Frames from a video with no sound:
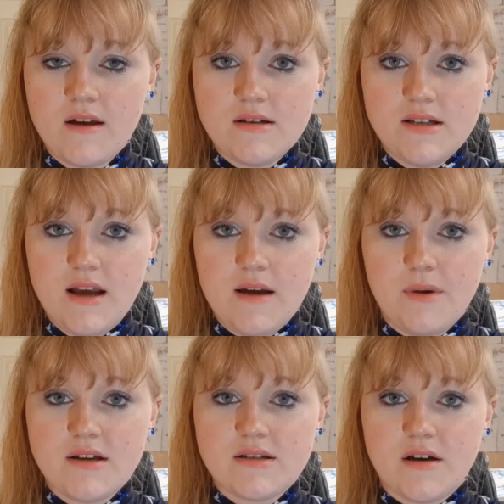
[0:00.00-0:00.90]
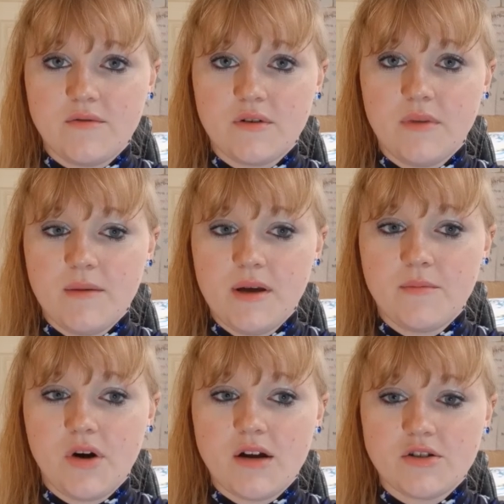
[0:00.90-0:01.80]
TI by itself can be a bit
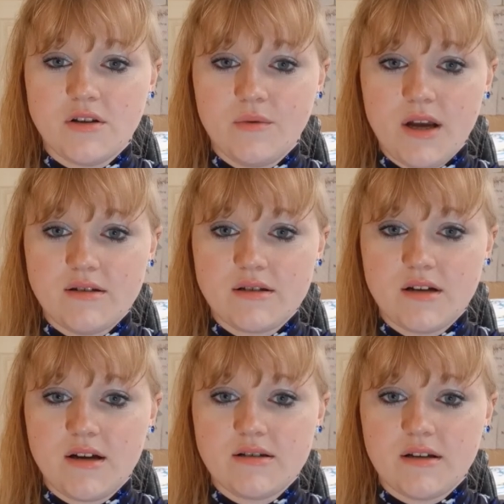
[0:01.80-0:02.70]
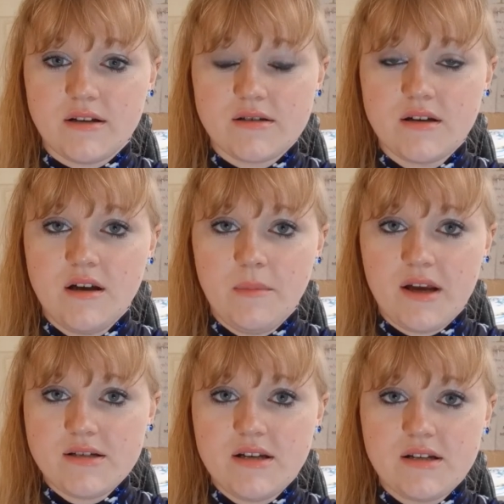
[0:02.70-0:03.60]
brash in the way it decides things
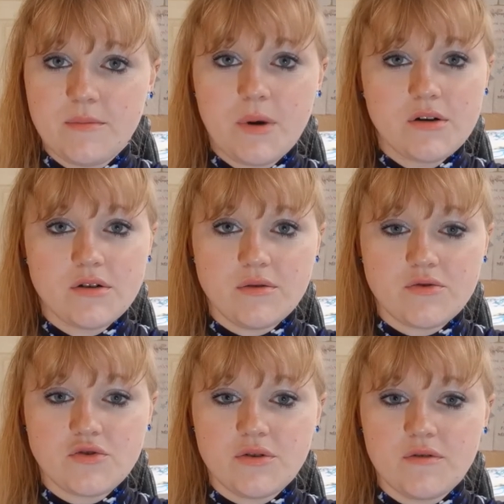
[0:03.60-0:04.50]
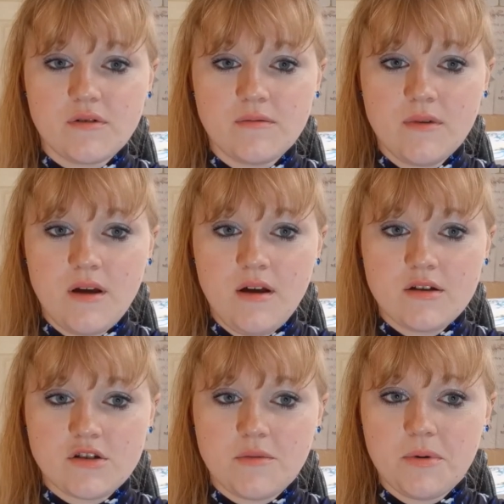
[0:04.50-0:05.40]
because it is a personal truth,
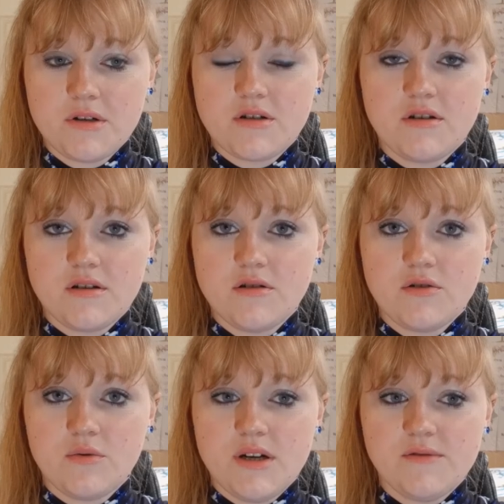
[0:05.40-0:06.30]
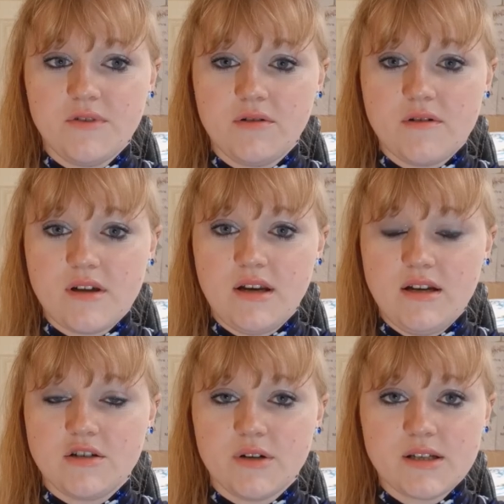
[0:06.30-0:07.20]
so the person doesn't always feel that they
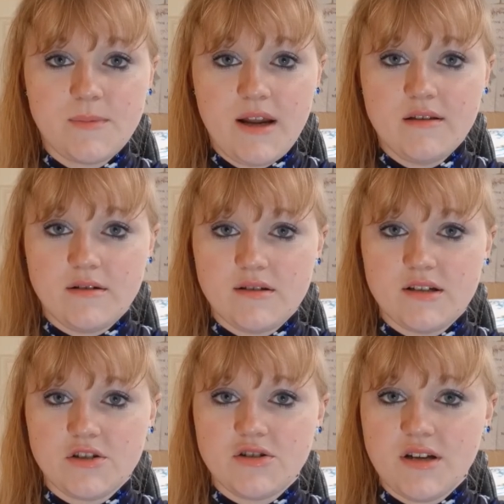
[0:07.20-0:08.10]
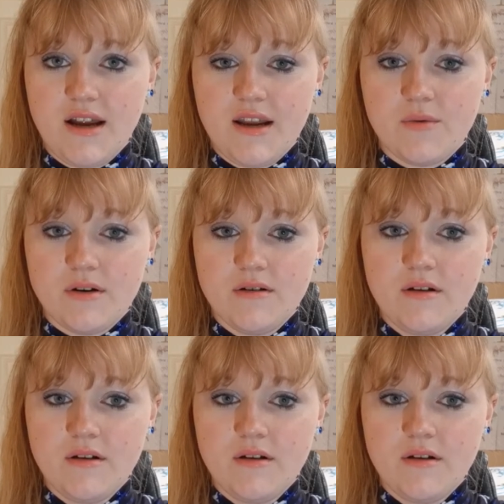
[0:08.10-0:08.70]
need to explain their decision to anyone.